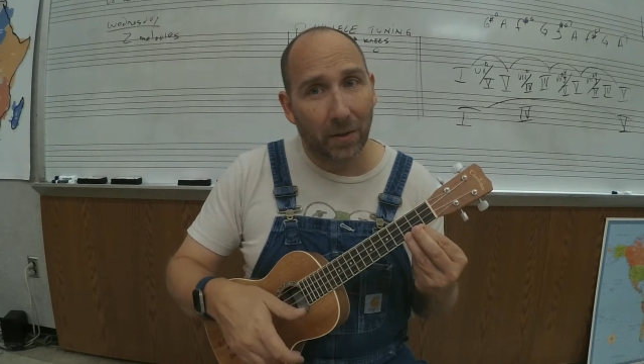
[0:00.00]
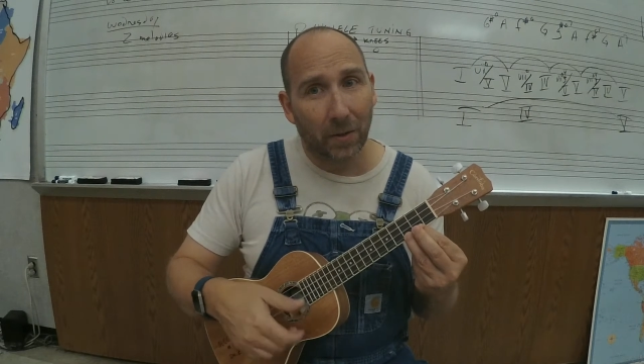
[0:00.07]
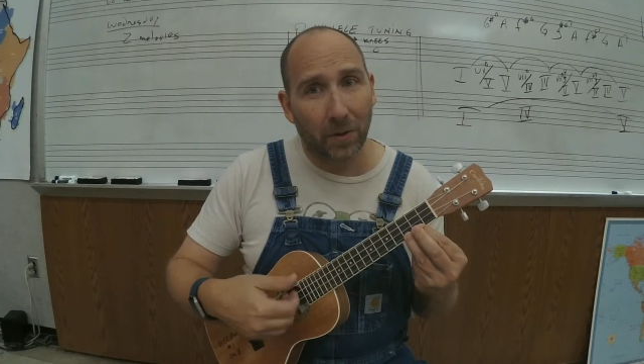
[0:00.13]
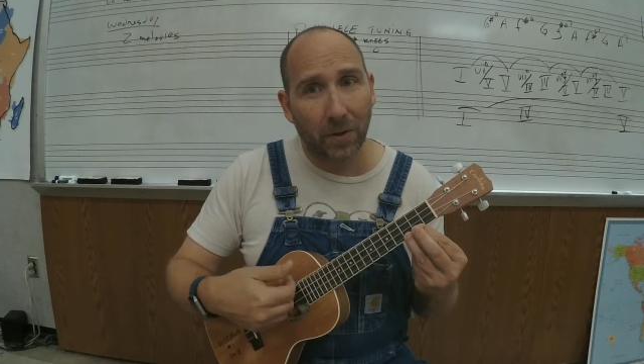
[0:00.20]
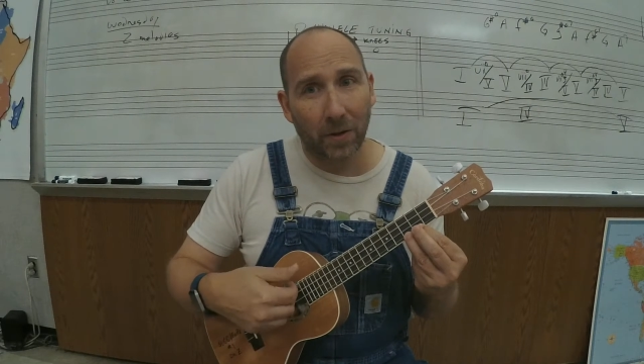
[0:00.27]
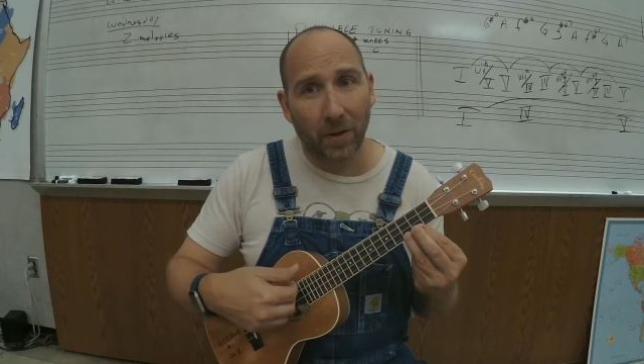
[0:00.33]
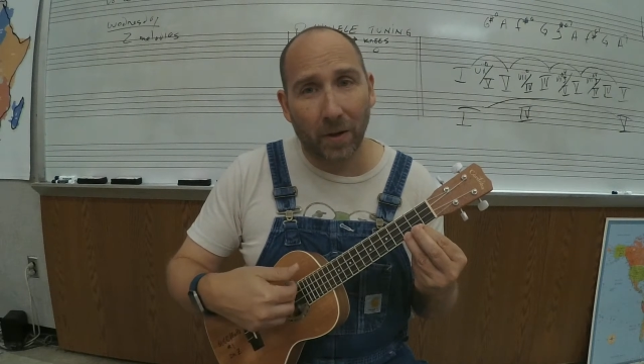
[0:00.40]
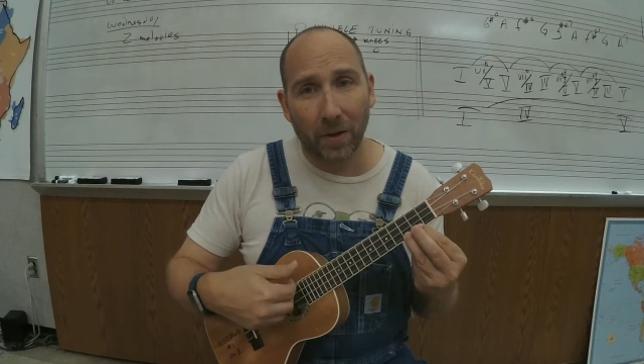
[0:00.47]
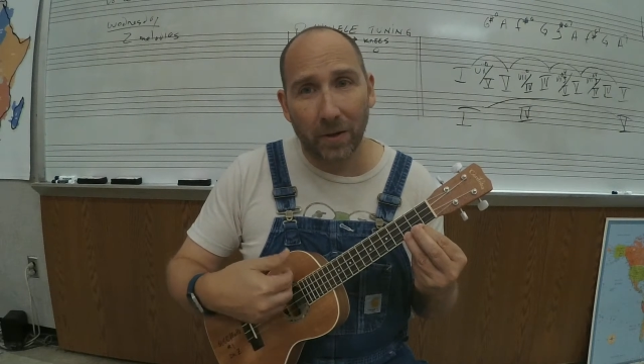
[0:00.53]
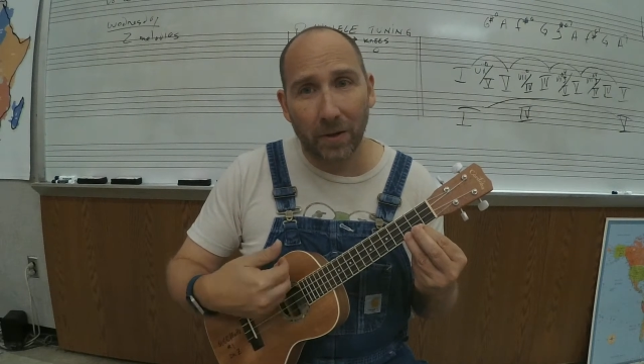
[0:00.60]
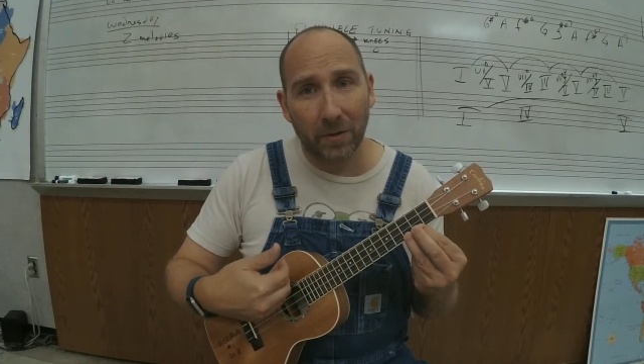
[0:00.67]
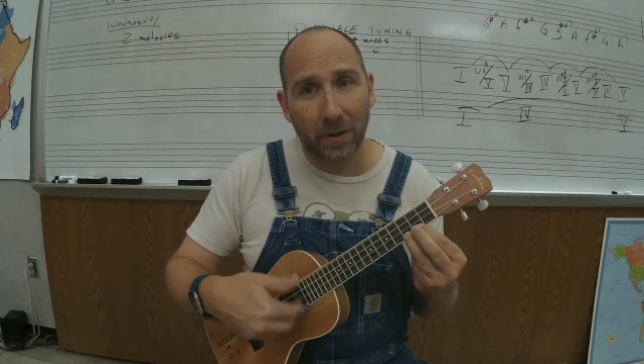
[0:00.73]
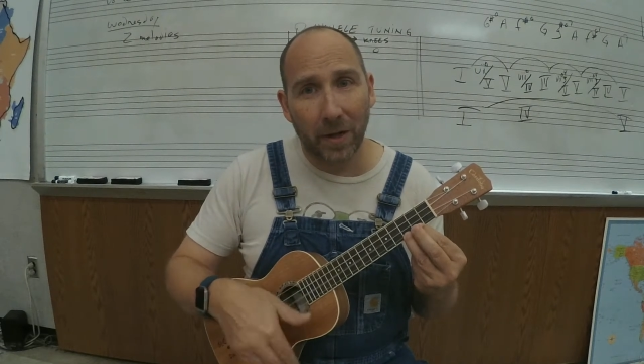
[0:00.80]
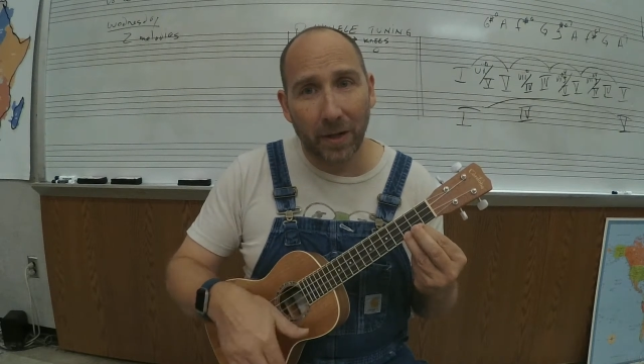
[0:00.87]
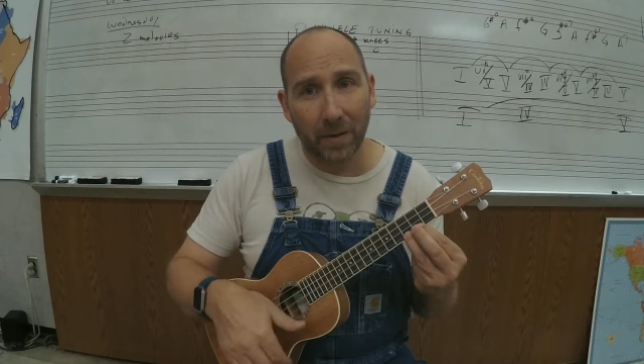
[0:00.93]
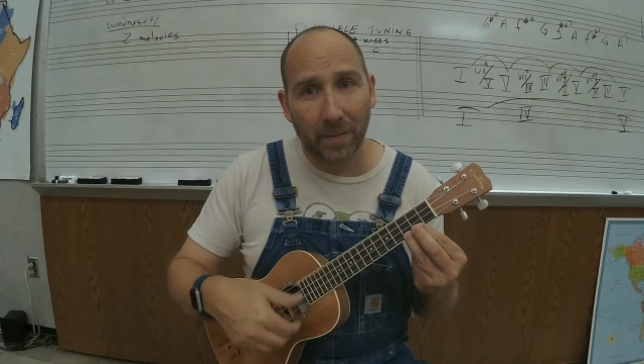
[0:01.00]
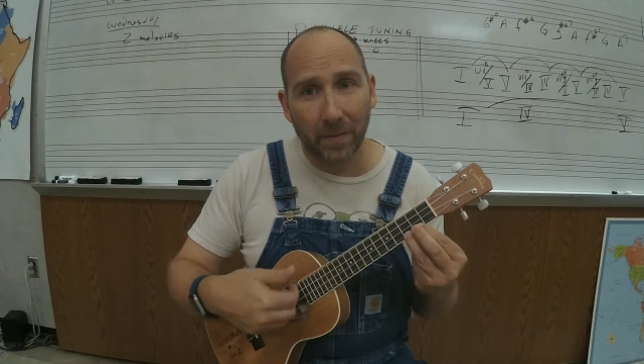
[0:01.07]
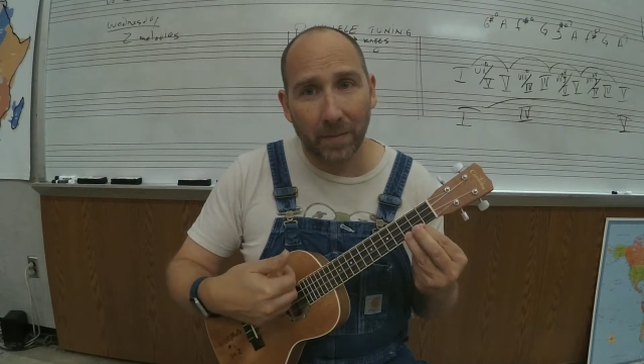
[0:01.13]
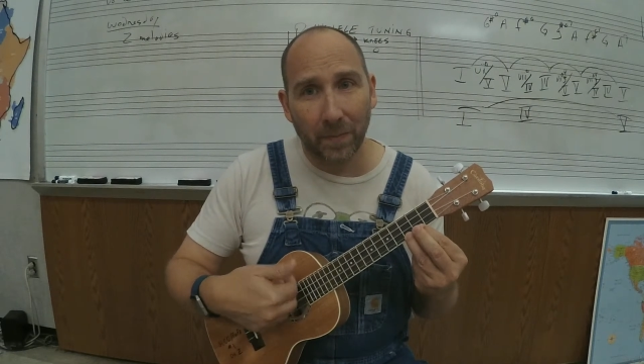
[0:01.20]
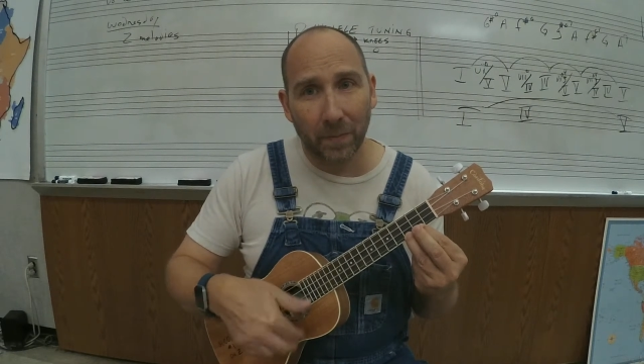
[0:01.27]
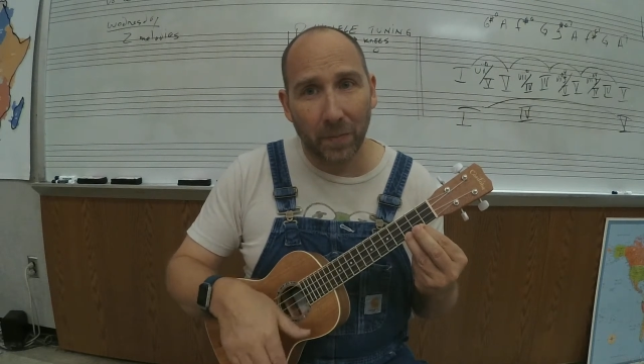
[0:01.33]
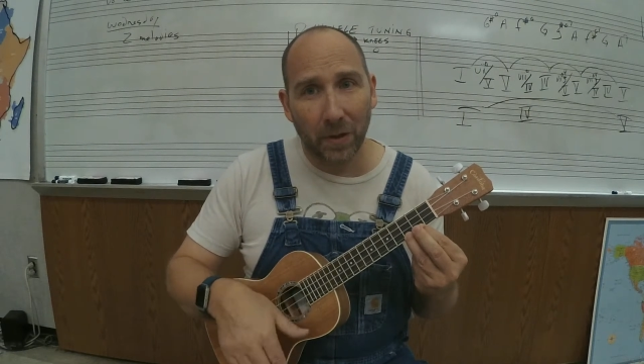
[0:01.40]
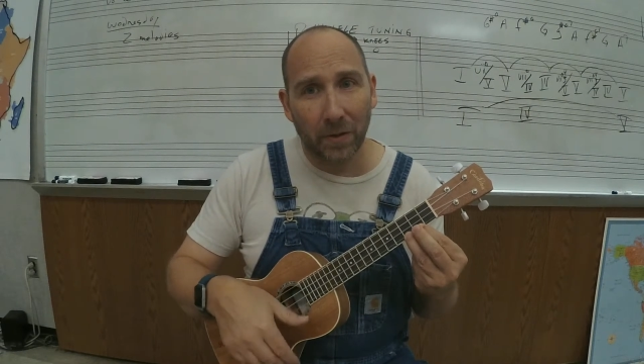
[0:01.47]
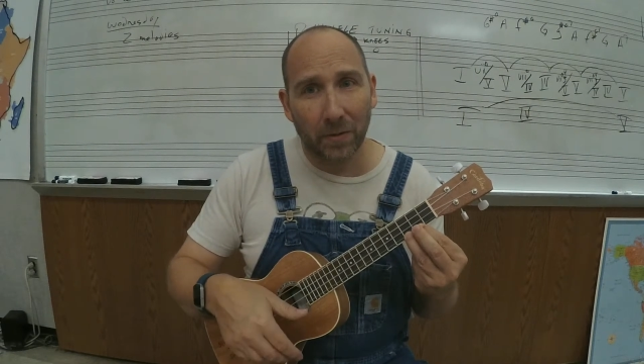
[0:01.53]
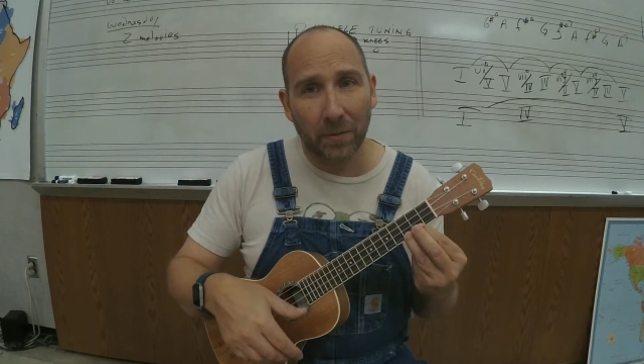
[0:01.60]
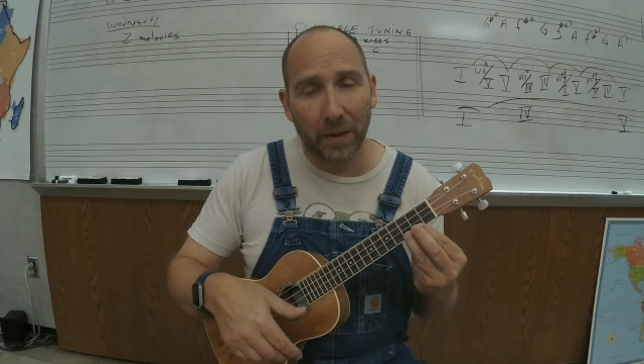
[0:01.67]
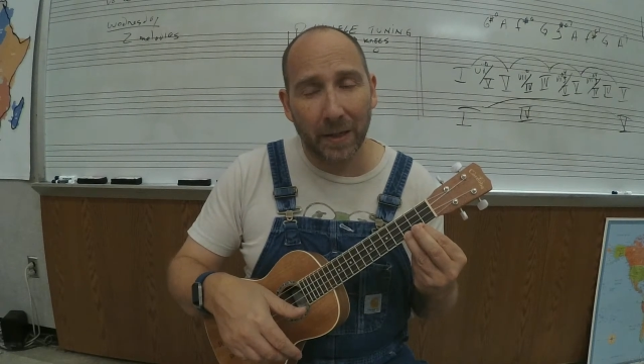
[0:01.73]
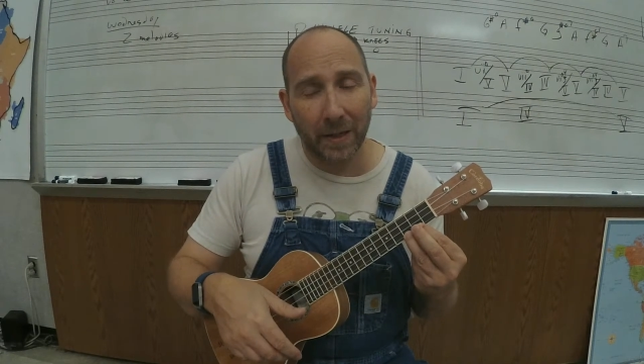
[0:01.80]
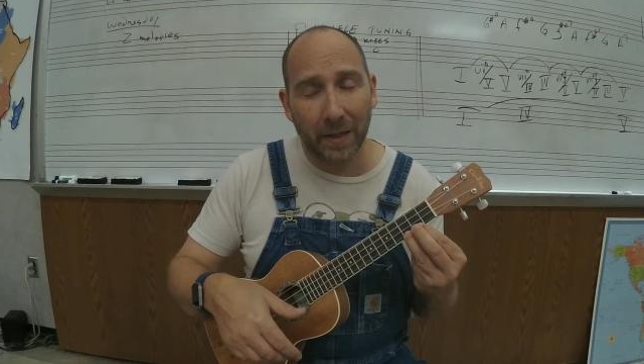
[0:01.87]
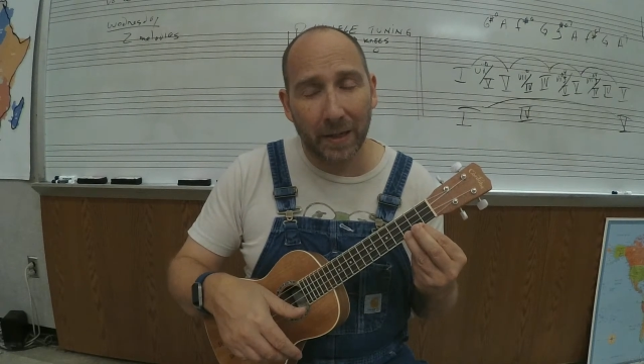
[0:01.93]
or all 3, middle,
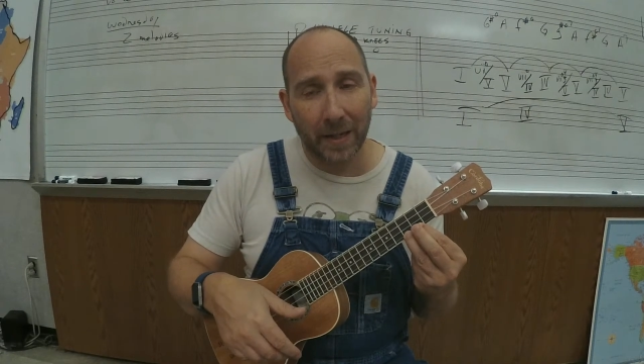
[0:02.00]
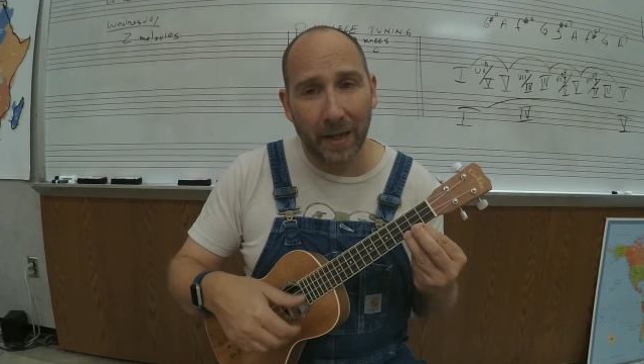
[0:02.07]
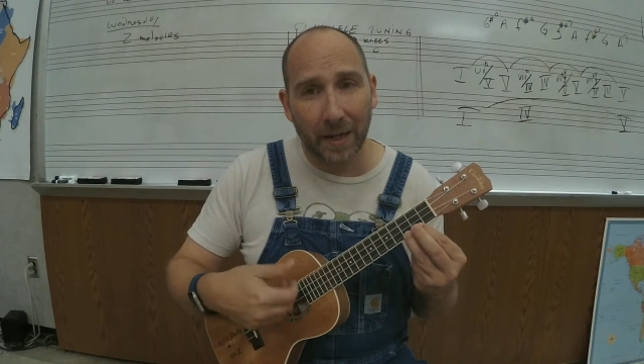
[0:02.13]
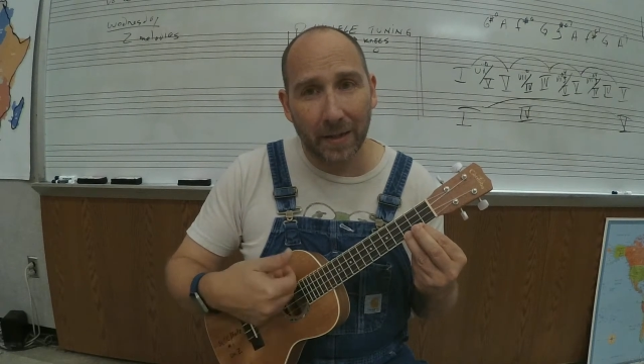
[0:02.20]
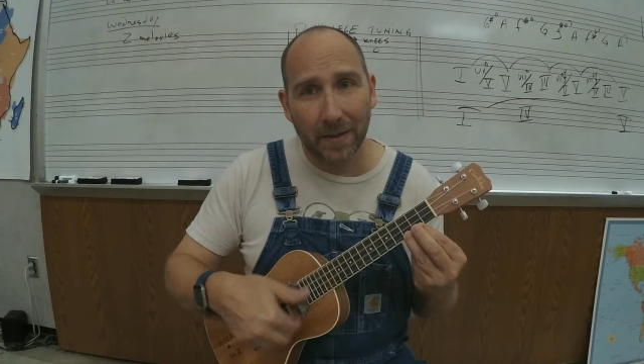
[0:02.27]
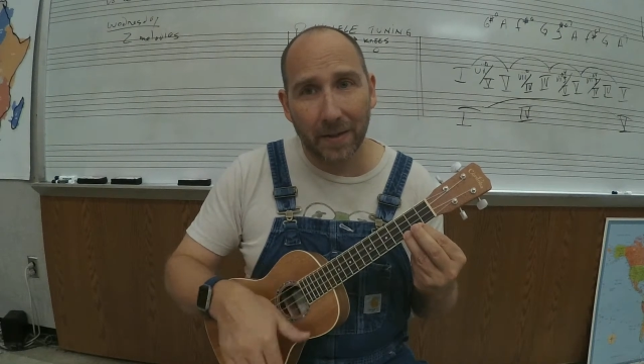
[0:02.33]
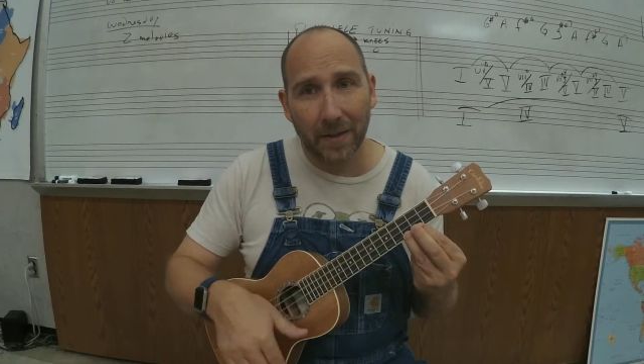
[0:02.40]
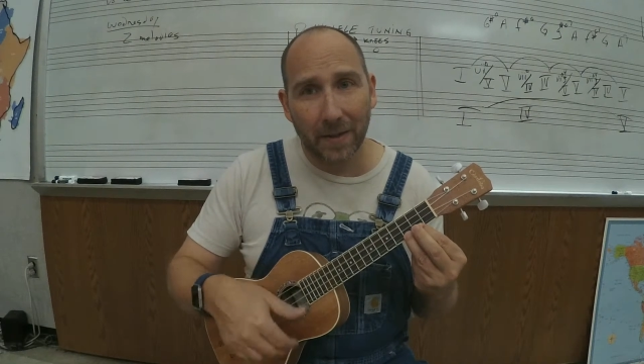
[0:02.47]
ring, and index,